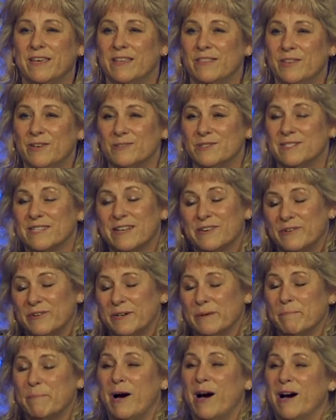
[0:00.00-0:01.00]
and those that are
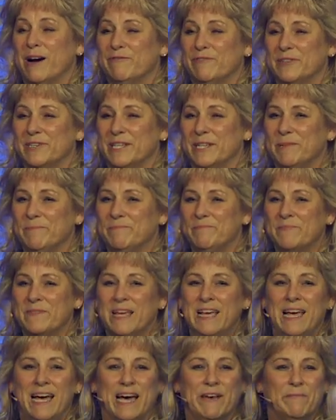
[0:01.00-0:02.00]
in poverty.
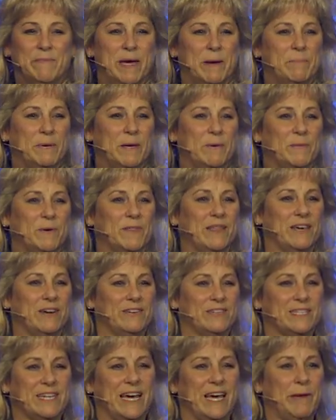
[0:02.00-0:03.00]
I've met people that
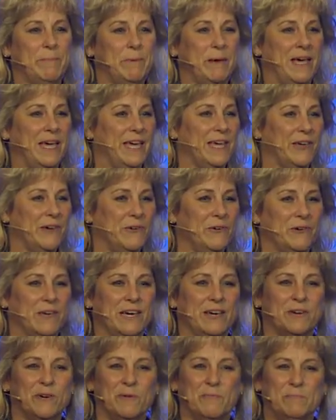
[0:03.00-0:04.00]
are type A, go
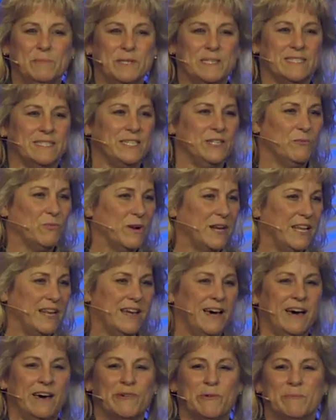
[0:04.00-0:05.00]
getter, busy, running
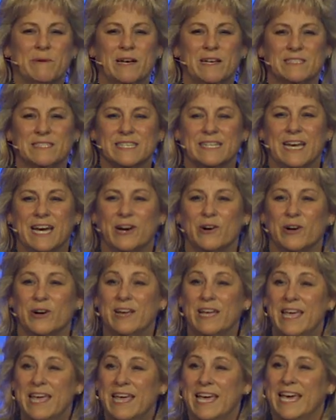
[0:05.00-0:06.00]
100 miles an hour.
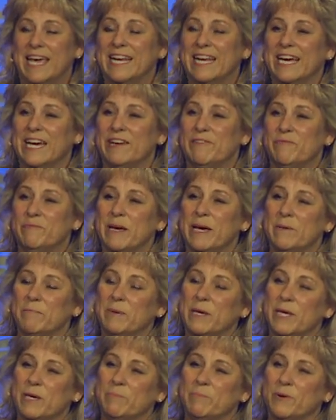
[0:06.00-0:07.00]
And I've met
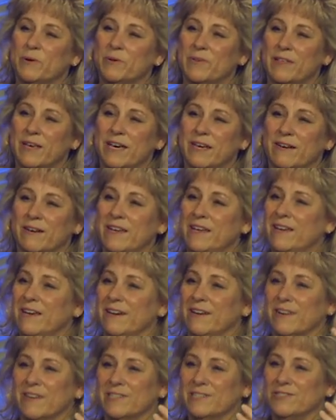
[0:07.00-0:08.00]
people that
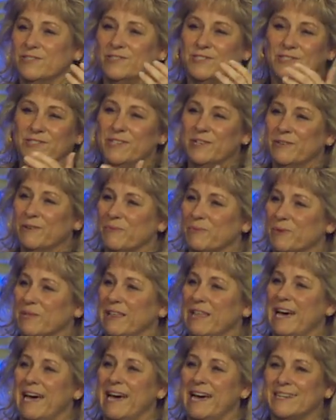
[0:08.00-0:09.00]
are, you know,
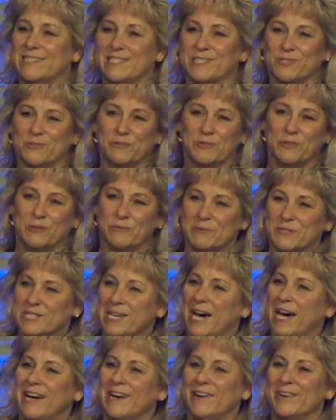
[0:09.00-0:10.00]
relaxed or they're
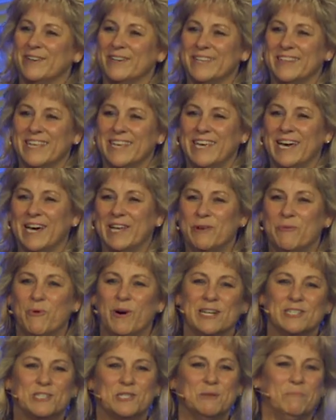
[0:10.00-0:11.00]
retired and they kind of
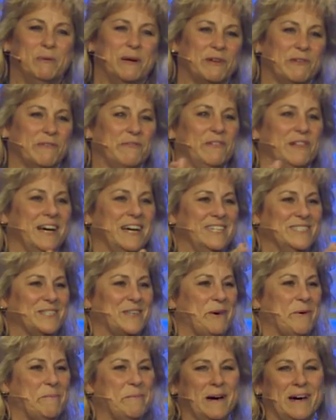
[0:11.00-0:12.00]
watch the butterflies
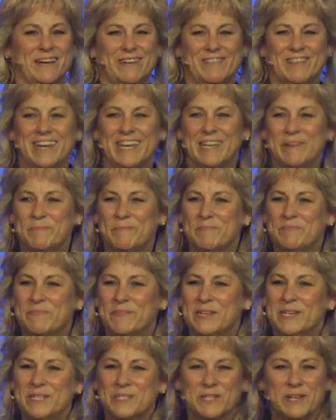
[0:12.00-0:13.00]
go by, right?
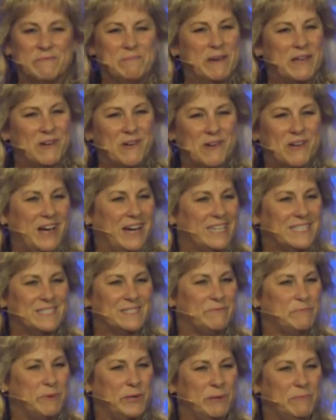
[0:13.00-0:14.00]
So I've met all kinds
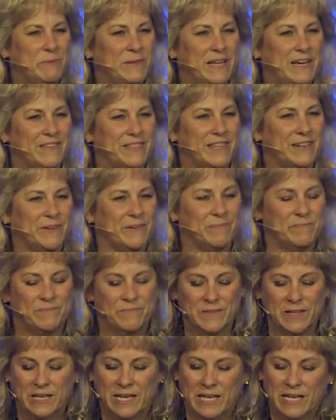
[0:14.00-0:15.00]
of people out there.
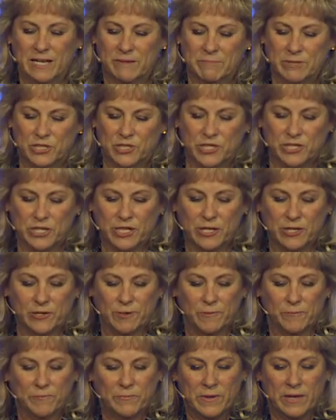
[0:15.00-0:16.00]
But you
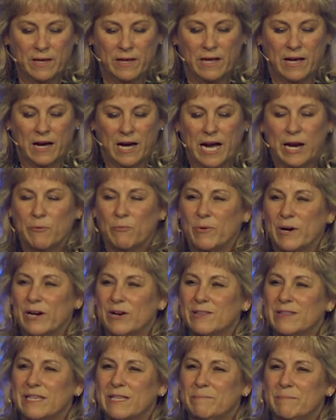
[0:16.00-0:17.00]
know, I
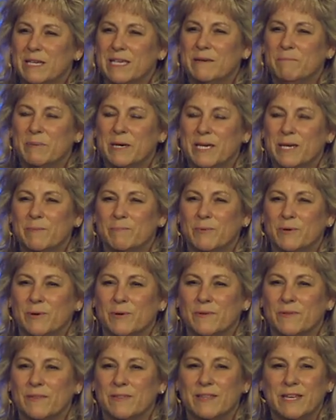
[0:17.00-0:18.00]
rarely meet
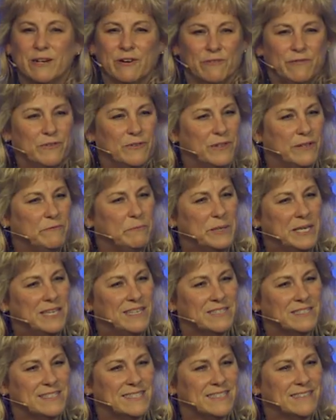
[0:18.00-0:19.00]
people that are full of
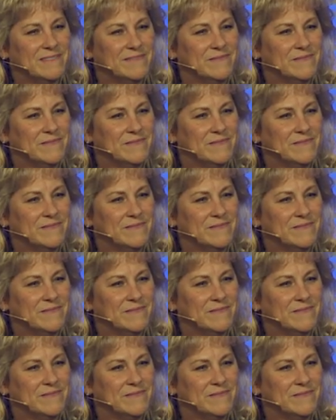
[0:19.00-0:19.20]
peace.